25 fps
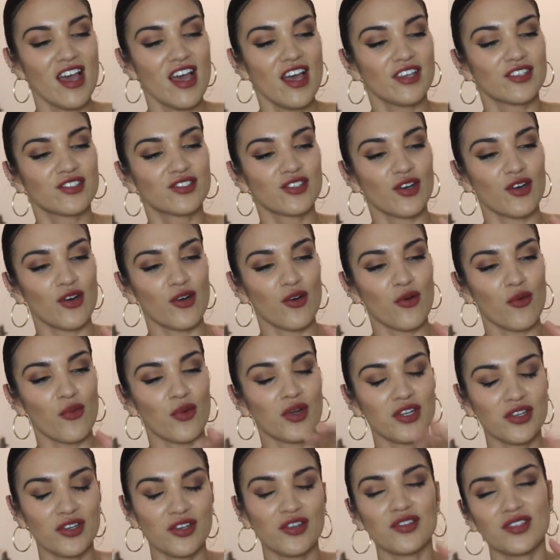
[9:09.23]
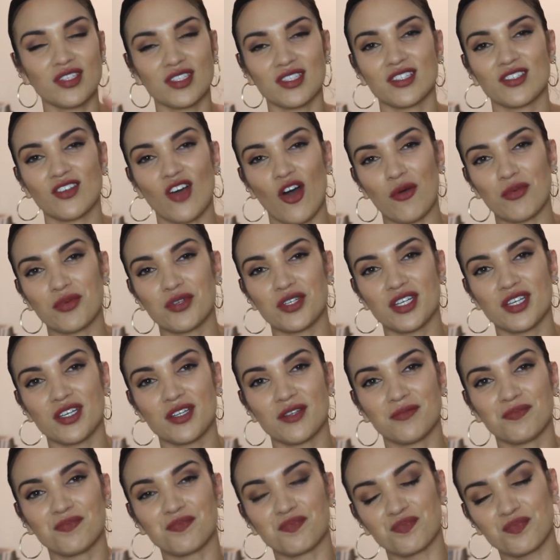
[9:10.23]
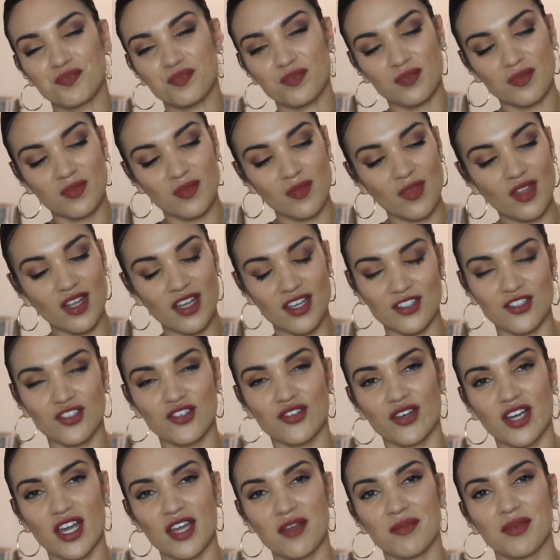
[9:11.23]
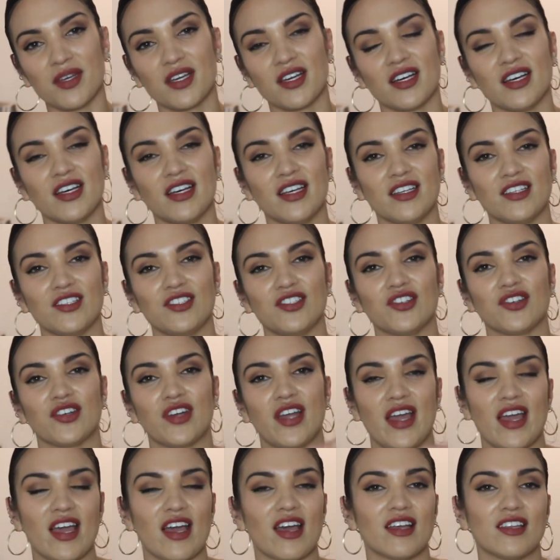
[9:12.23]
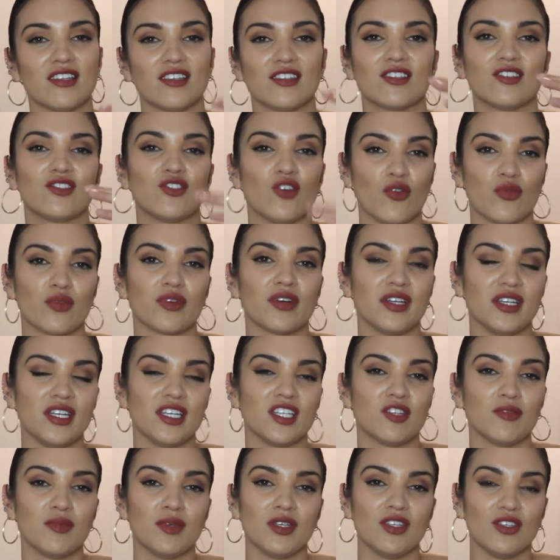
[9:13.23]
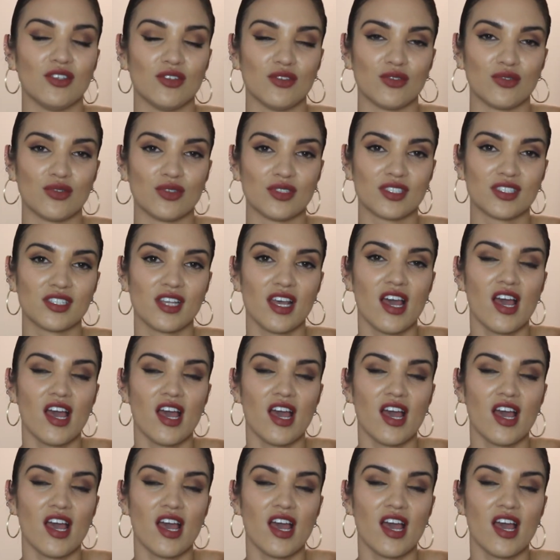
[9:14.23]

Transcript: So when you're using this option, it's great because your hands don't really need to be used